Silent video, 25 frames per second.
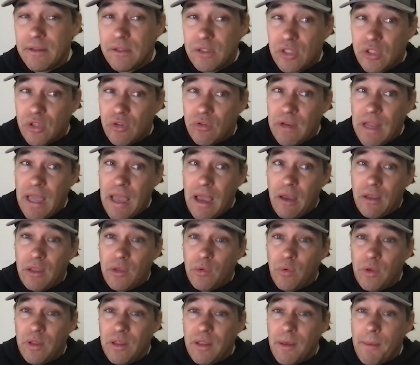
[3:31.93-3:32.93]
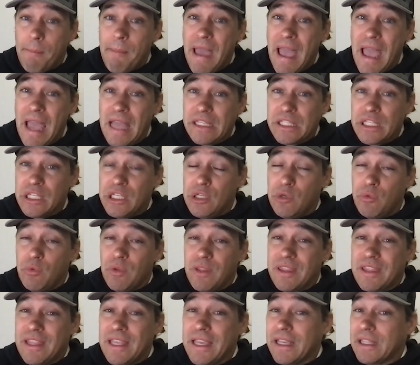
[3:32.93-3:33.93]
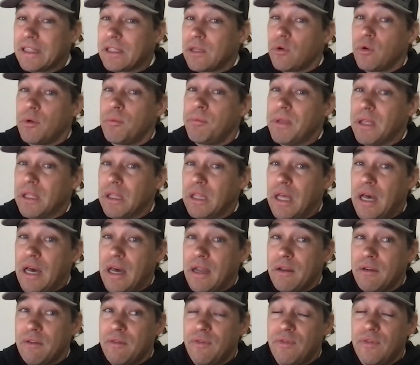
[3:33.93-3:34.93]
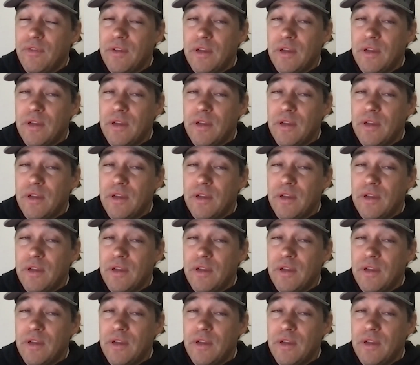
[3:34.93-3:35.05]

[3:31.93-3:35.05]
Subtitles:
So now you would think there would be a lot of